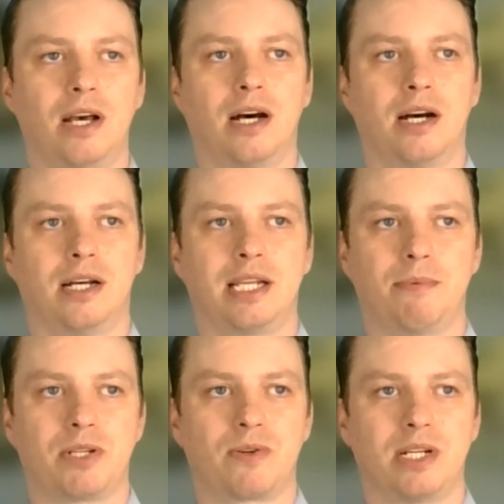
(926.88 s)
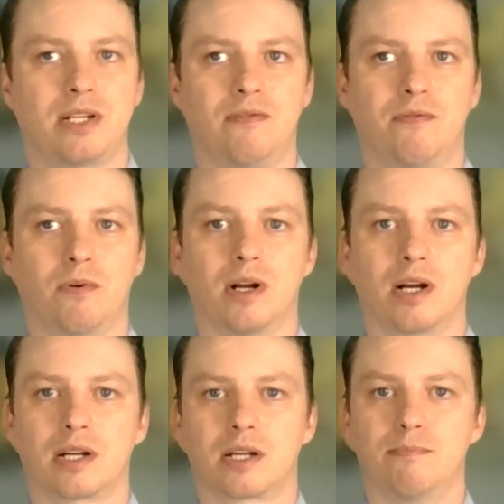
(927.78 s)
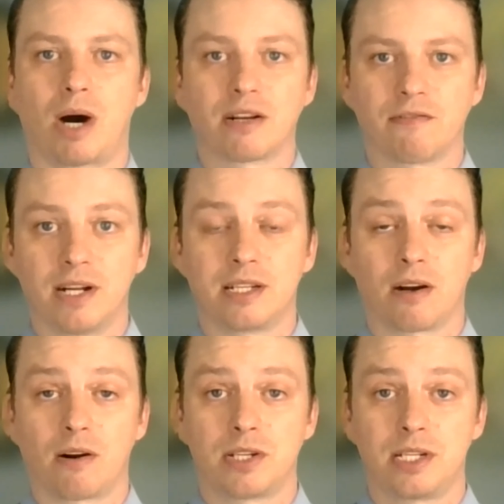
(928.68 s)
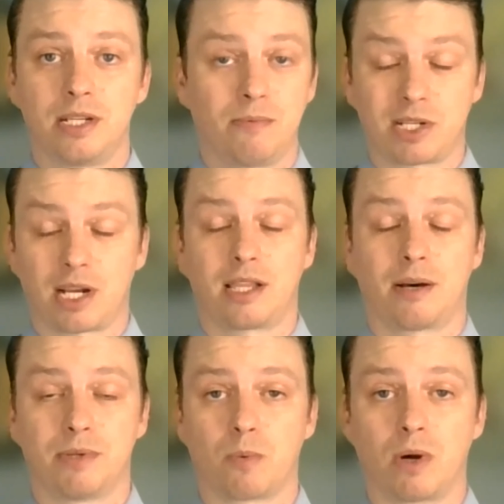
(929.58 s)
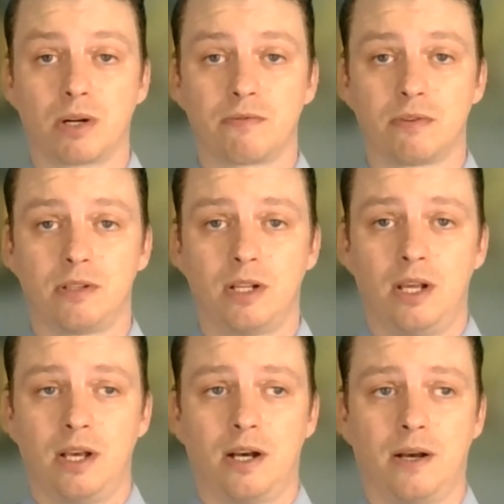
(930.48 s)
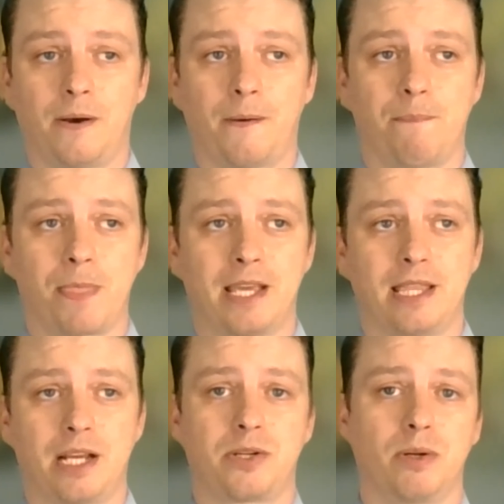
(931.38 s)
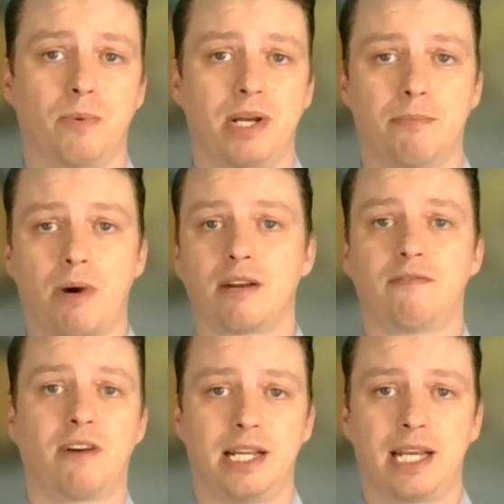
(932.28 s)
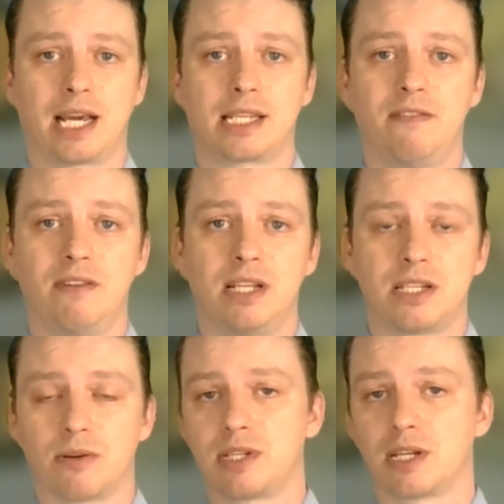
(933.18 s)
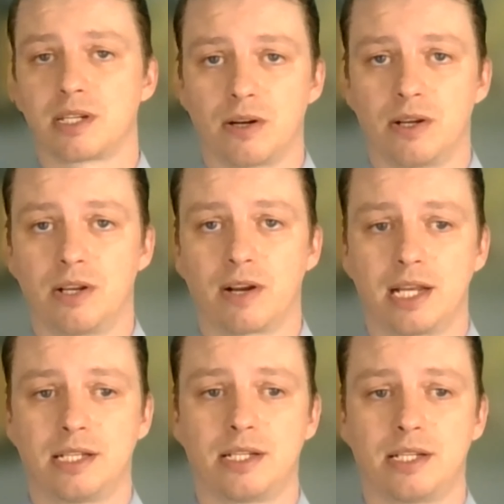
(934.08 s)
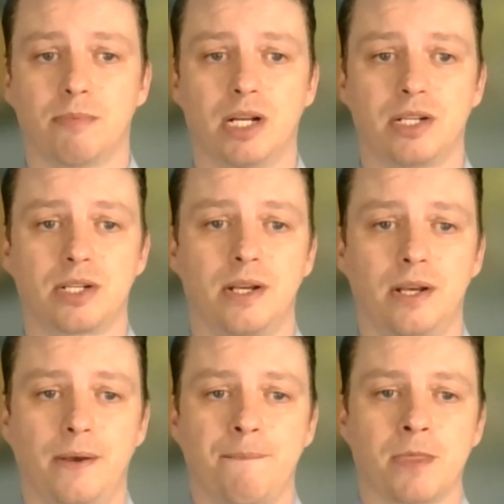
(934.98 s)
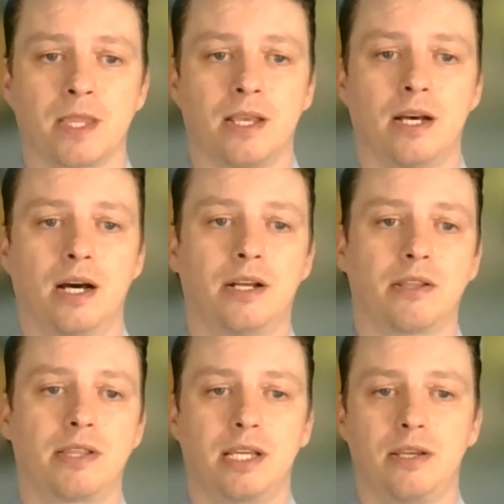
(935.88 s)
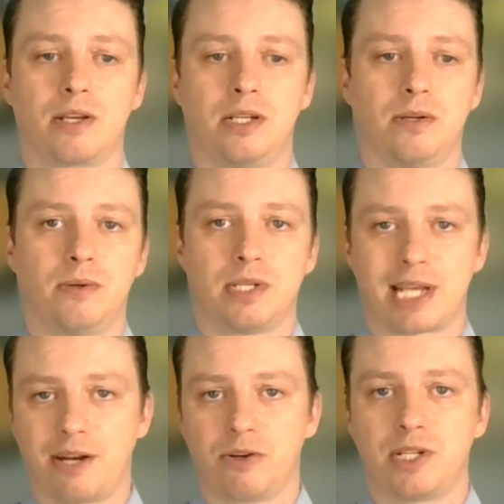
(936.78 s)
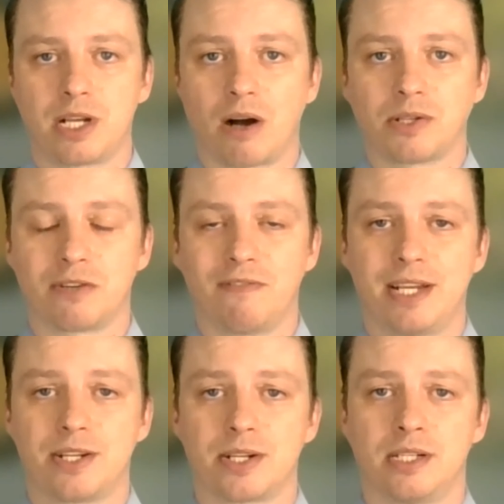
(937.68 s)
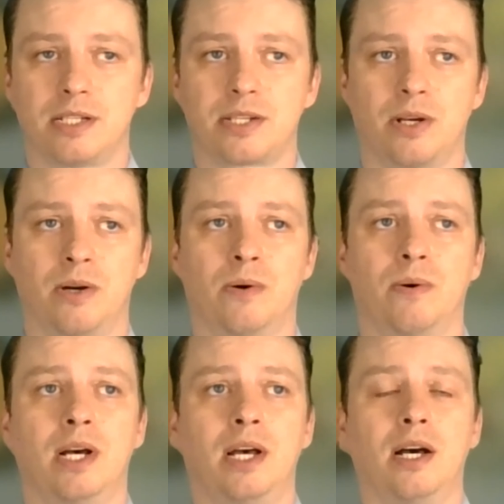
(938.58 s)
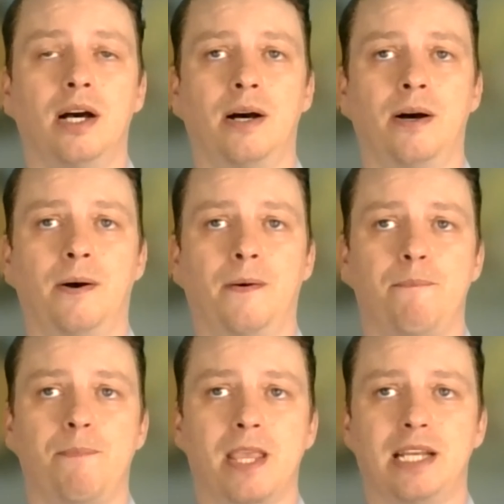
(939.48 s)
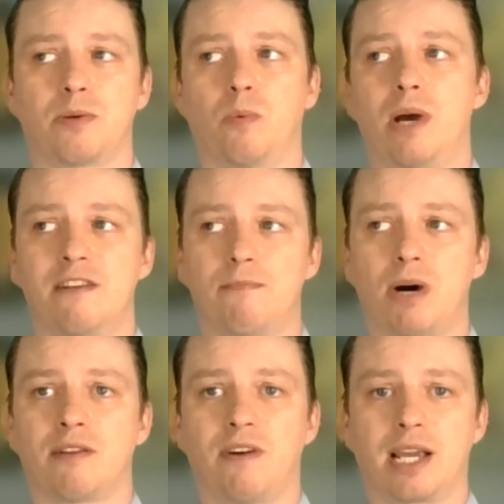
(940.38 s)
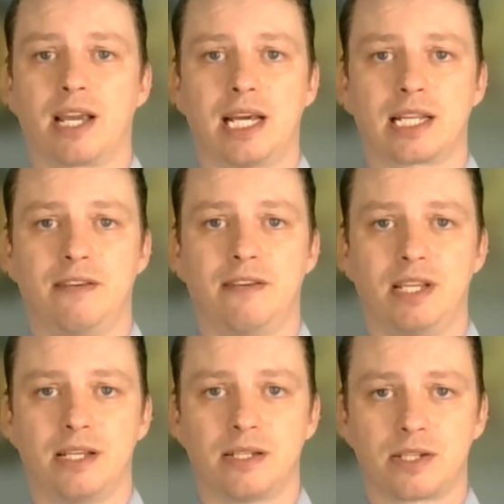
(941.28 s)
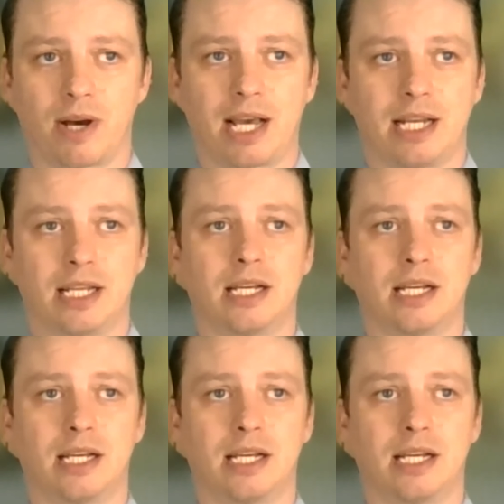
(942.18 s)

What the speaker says: a demonstration for a modified car seat, which I thought was wonderful. And that showed a way to modify an activity so it doesn't hurt your hands as much. Another thing you can do is energy conservation. So it's a way of modifying an activity. So I had